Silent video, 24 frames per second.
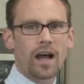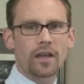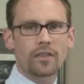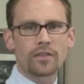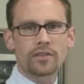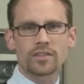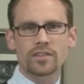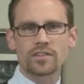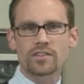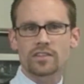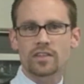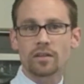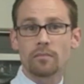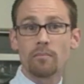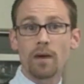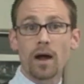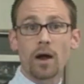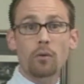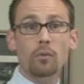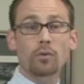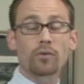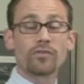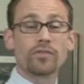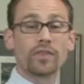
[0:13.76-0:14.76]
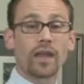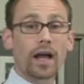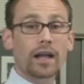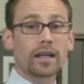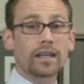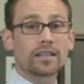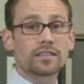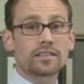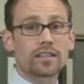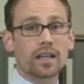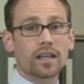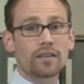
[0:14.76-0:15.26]
Hi, this is Tim Maurer with
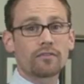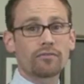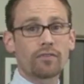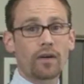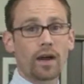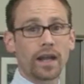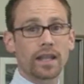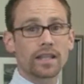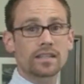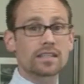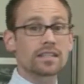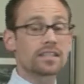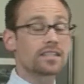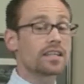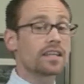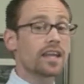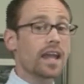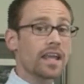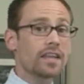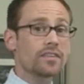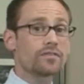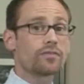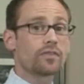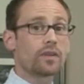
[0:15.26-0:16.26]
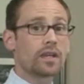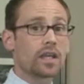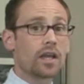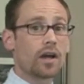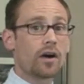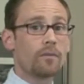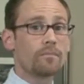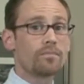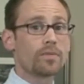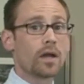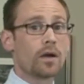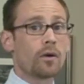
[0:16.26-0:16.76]
90 Second Finance. In today's
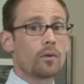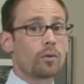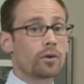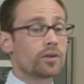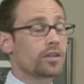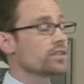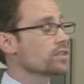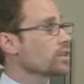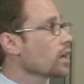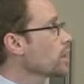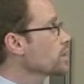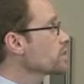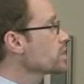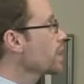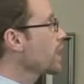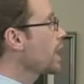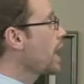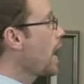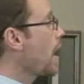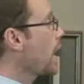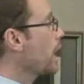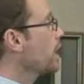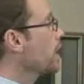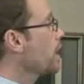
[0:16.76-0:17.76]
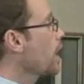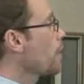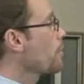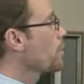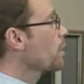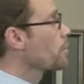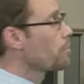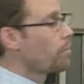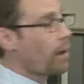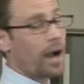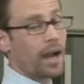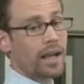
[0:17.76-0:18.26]
video, we're discussing
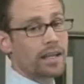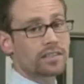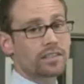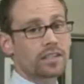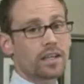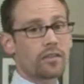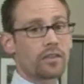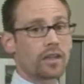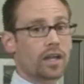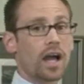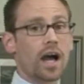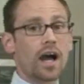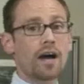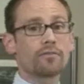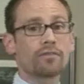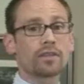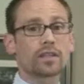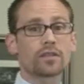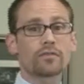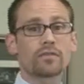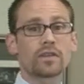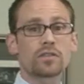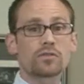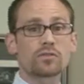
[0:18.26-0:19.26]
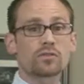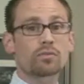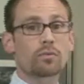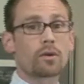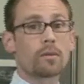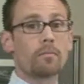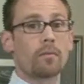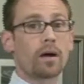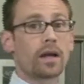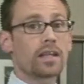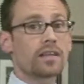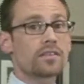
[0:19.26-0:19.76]
economic bias, again, the conflict of interest
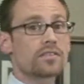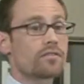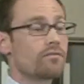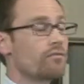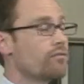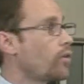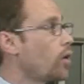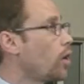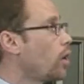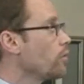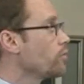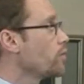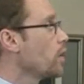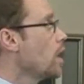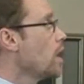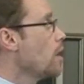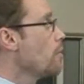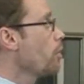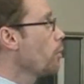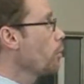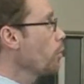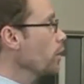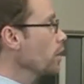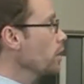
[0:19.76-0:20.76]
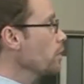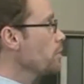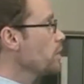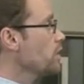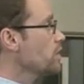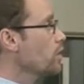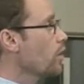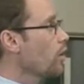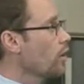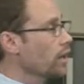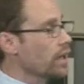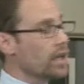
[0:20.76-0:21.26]
where money is involved, but we're going to
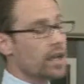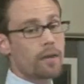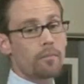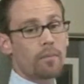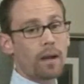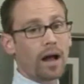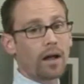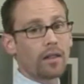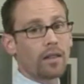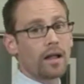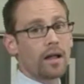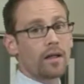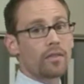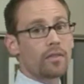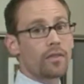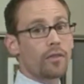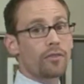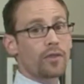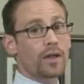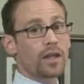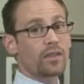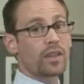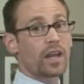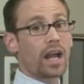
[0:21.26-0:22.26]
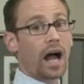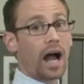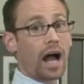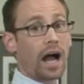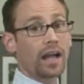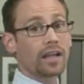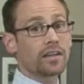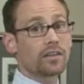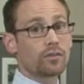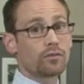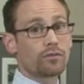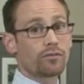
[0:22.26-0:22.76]
be talking about the thing that
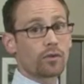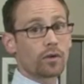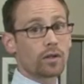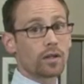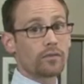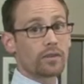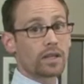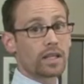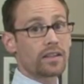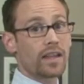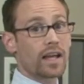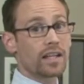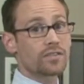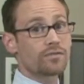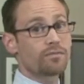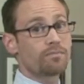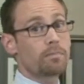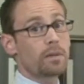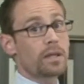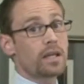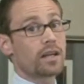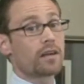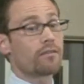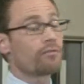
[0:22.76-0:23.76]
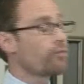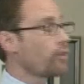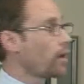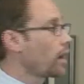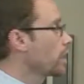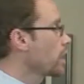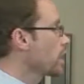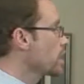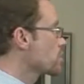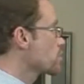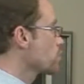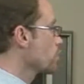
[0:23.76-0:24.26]
I do for a living, and that's being a
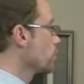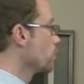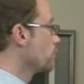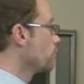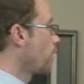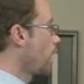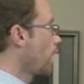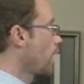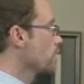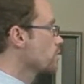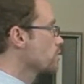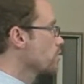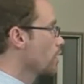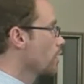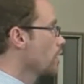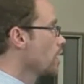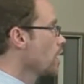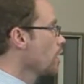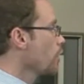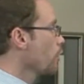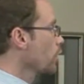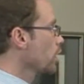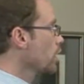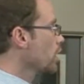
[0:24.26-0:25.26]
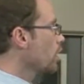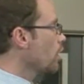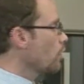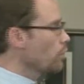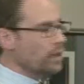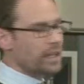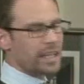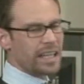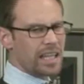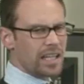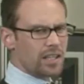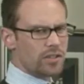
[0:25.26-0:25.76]
financial advisor. We're going to
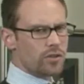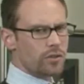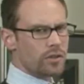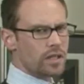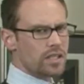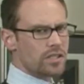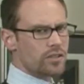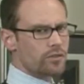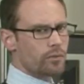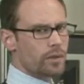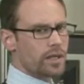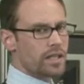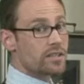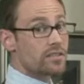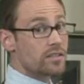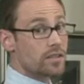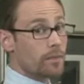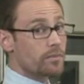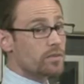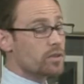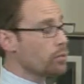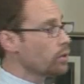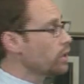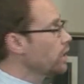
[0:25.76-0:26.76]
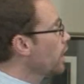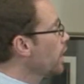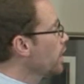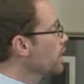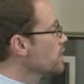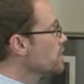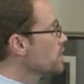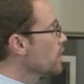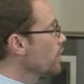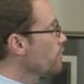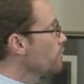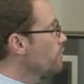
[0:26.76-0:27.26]
go into each of these three in subsequent
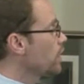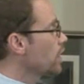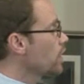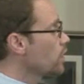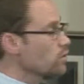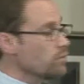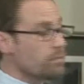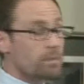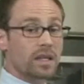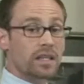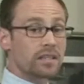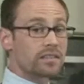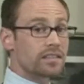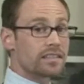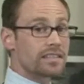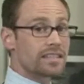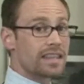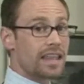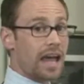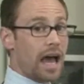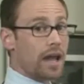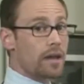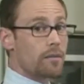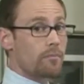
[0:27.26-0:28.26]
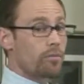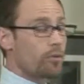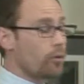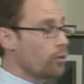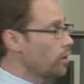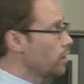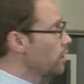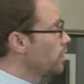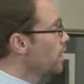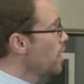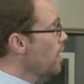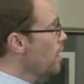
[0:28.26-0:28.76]
90-second videos because it's that
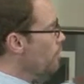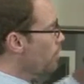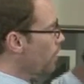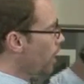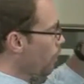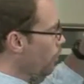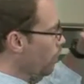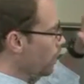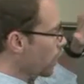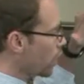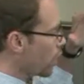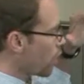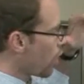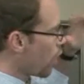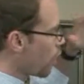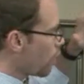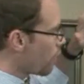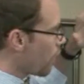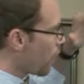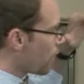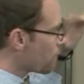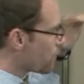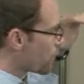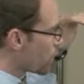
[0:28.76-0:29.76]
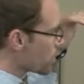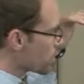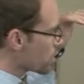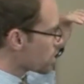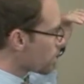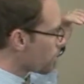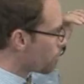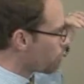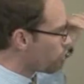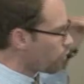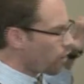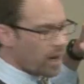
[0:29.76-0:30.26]
important, but I want to carve out
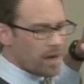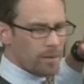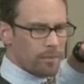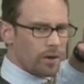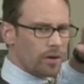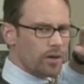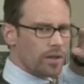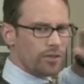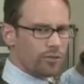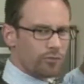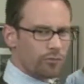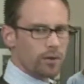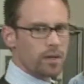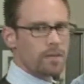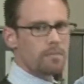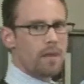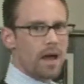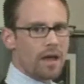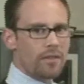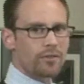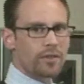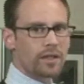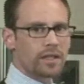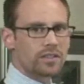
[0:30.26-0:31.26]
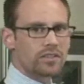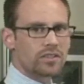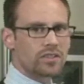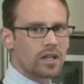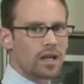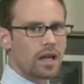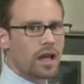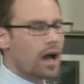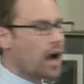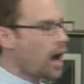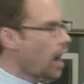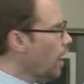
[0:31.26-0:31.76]
first the primary three methods
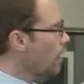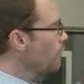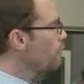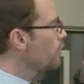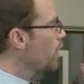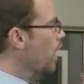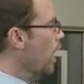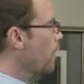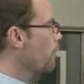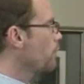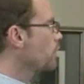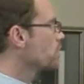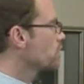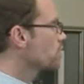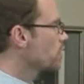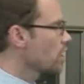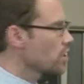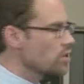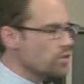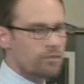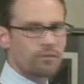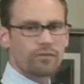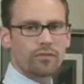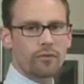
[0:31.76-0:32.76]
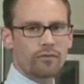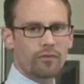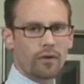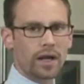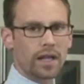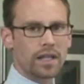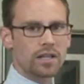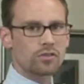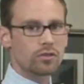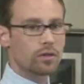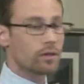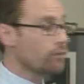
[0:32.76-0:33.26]
of compensation for
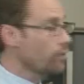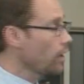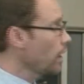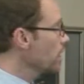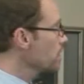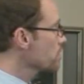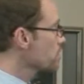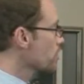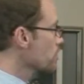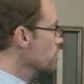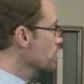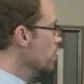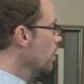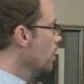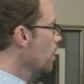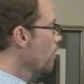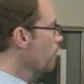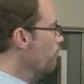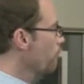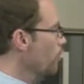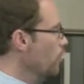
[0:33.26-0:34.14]
financial advisors.